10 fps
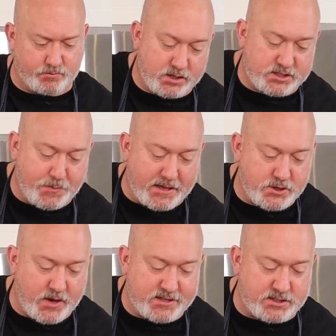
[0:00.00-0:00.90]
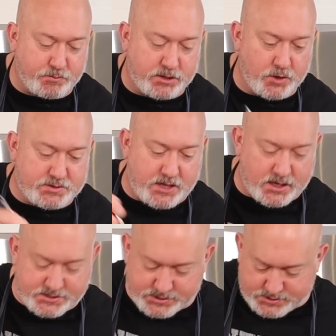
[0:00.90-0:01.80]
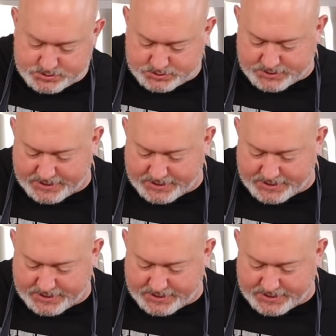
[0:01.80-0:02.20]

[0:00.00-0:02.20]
Gazpacho has some close cousins.